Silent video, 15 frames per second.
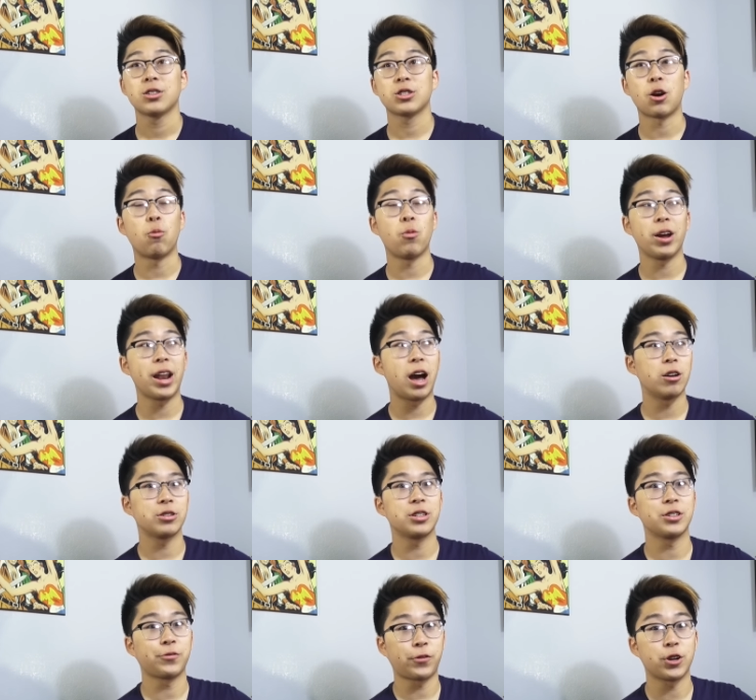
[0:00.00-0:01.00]
someone
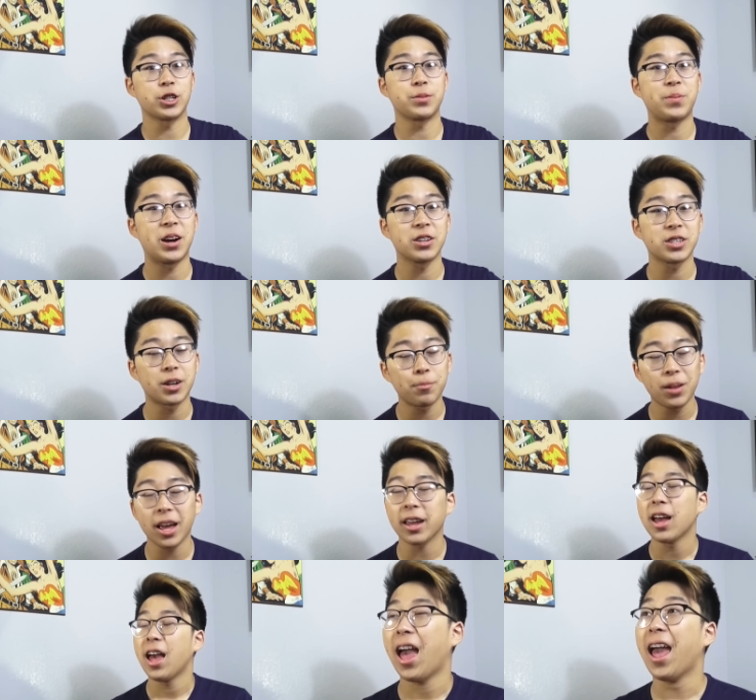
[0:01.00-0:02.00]
else's first post and I'm
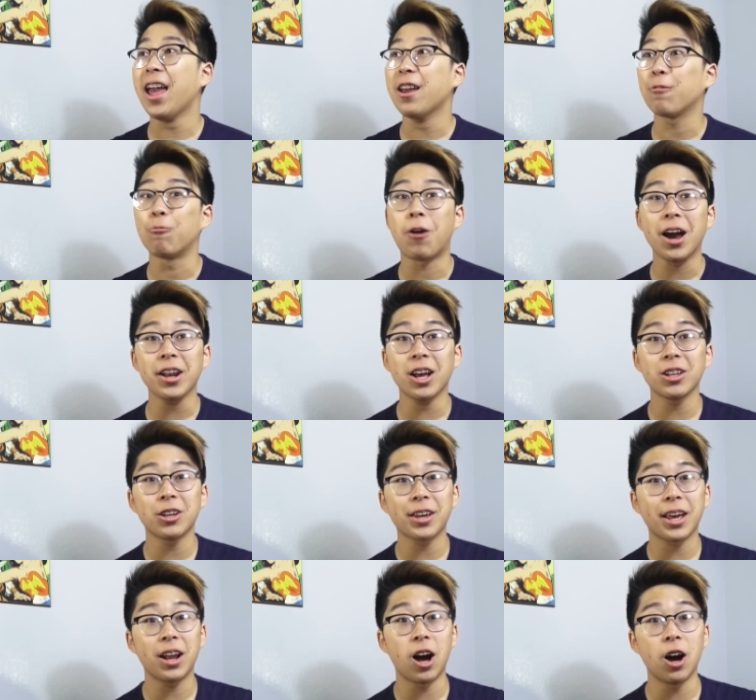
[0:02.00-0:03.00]
like, hey, why not
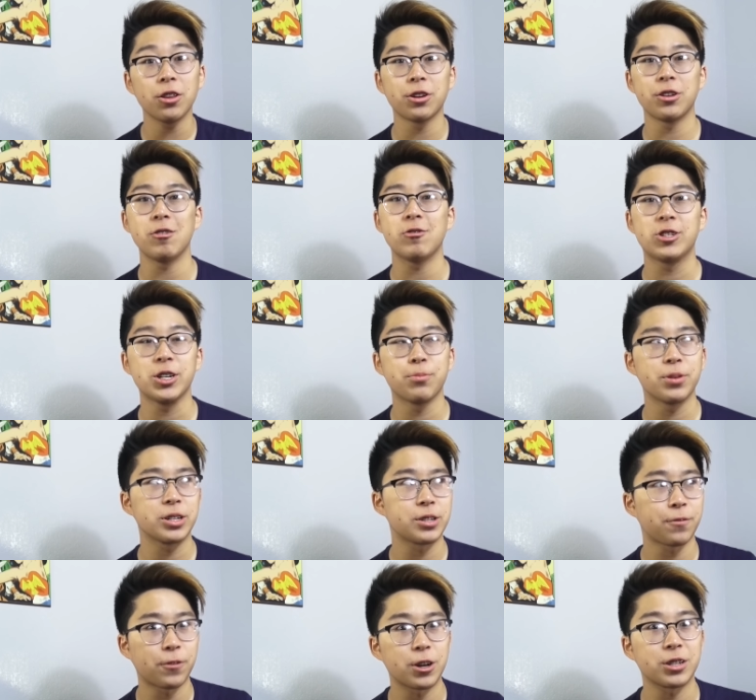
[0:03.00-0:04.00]
look at other
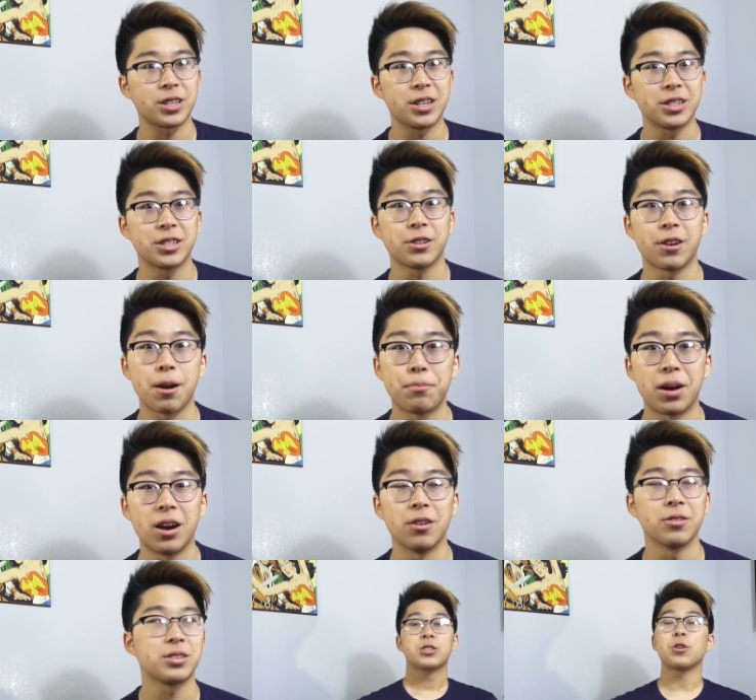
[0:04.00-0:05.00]
YouTubers' first Instagram
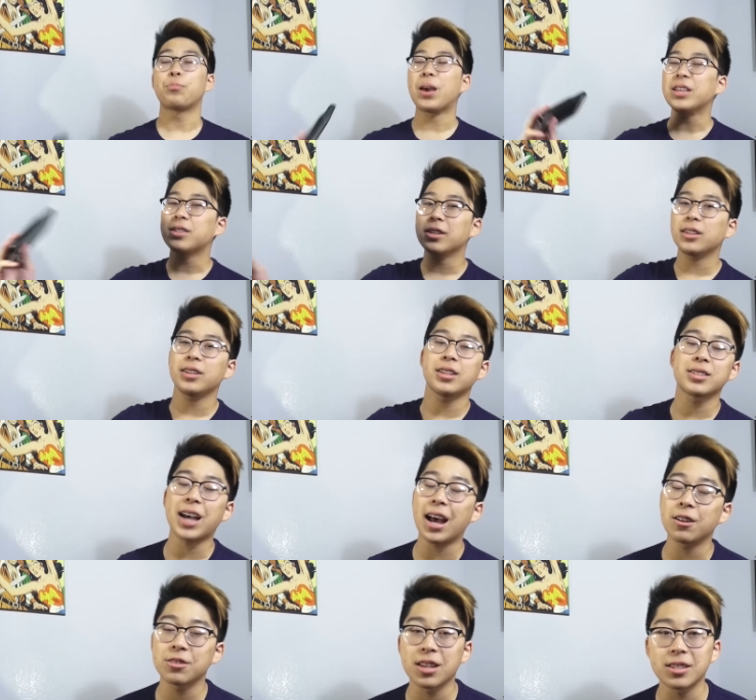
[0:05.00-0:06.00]
posts? So basically the
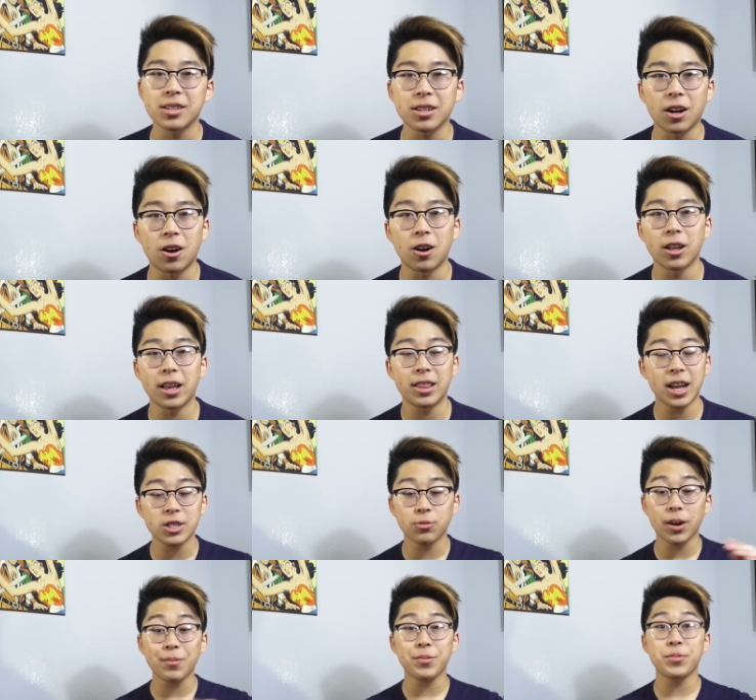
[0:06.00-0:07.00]
title says it all and
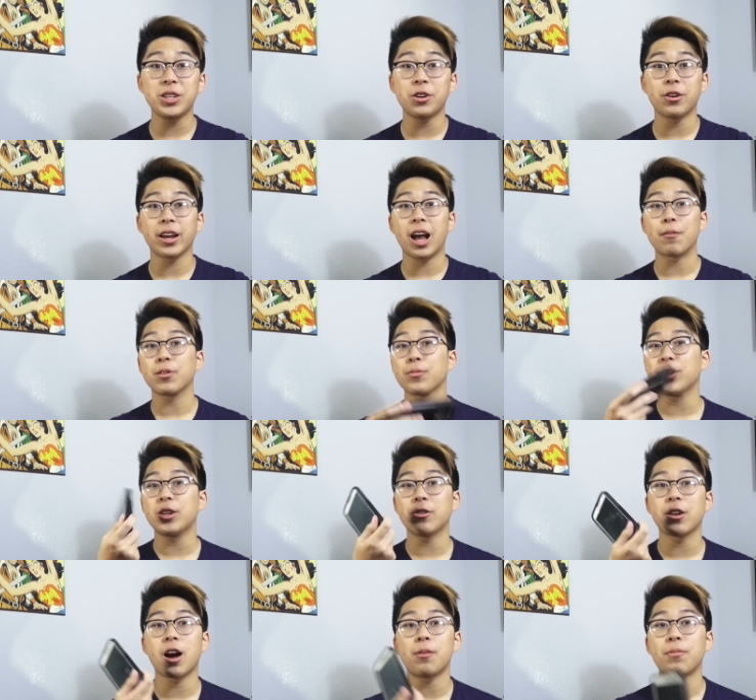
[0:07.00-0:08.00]
that's what I'm gonna be doing. I'm gonna be
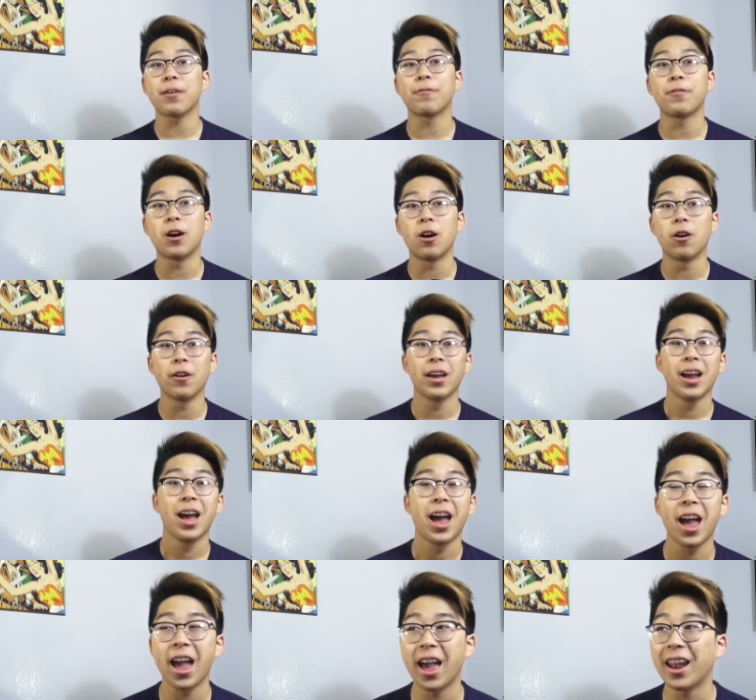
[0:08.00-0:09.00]
doing it on my phone
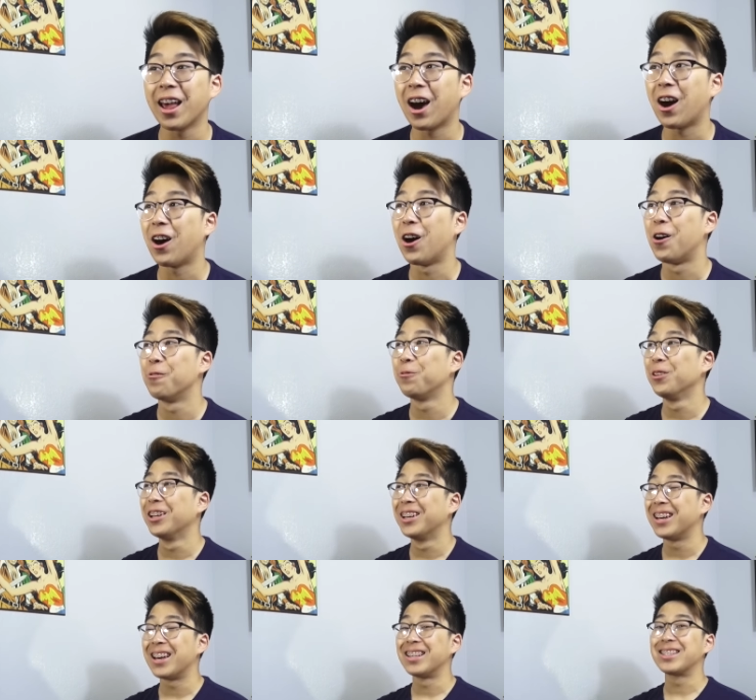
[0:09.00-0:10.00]
and
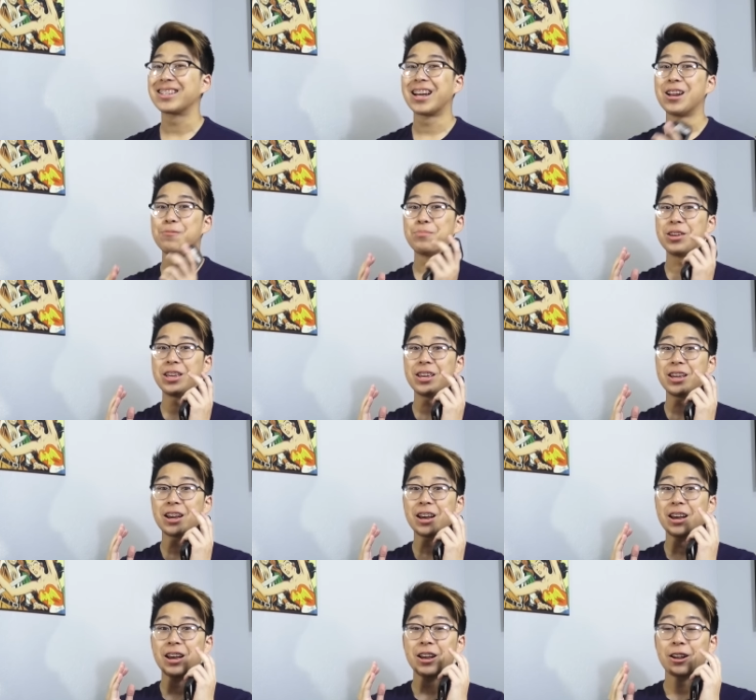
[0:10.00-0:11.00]
hopefully it's gonna be